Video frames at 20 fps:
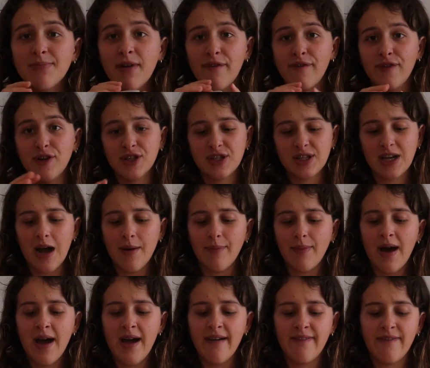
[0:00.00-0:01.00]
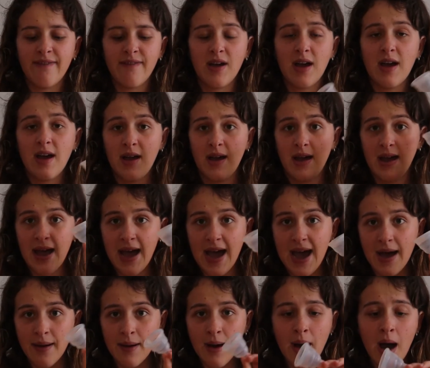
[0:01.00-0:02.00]
my first cup I
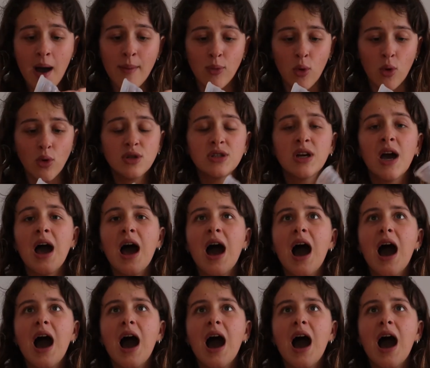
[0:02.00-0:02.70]
bought.